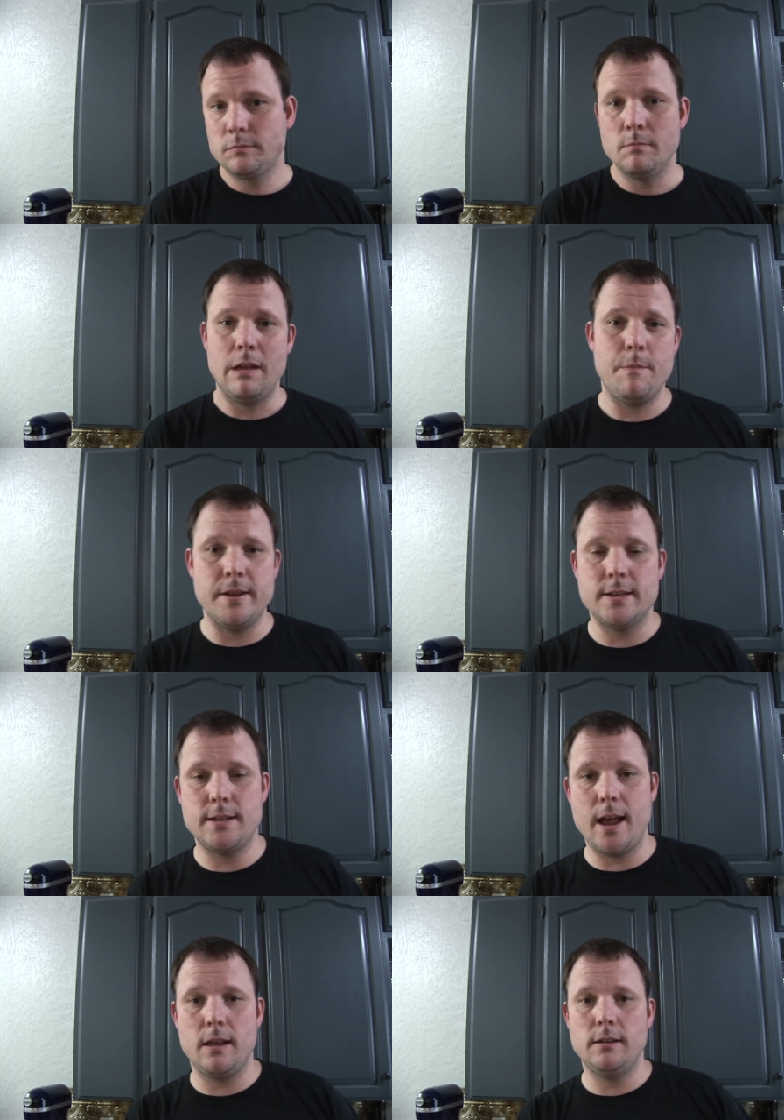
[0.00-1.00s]
maybe a
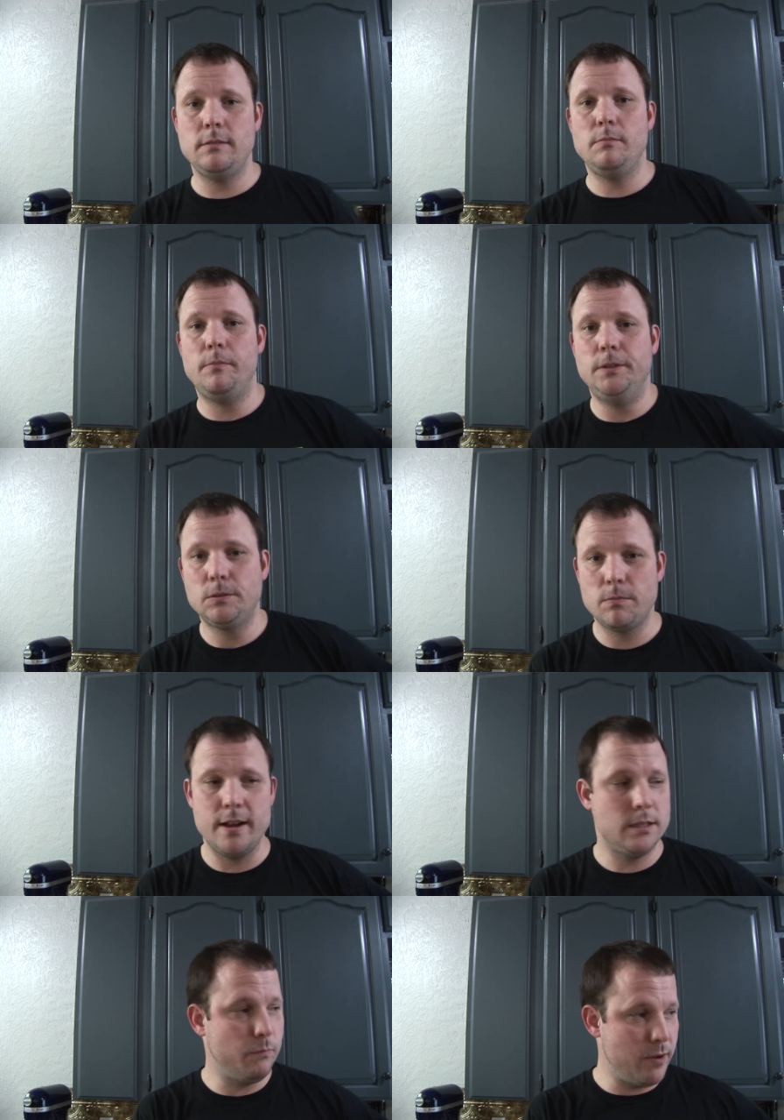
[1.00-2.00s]
salad
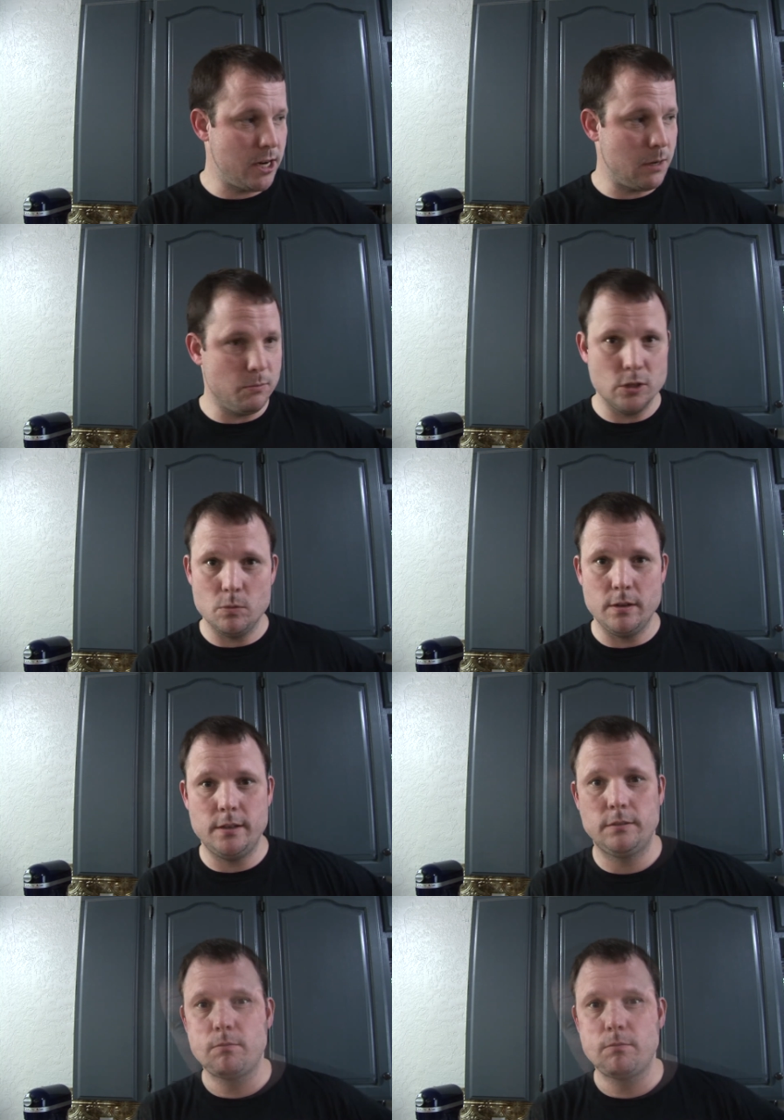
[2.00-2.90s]
and some vegetables with it.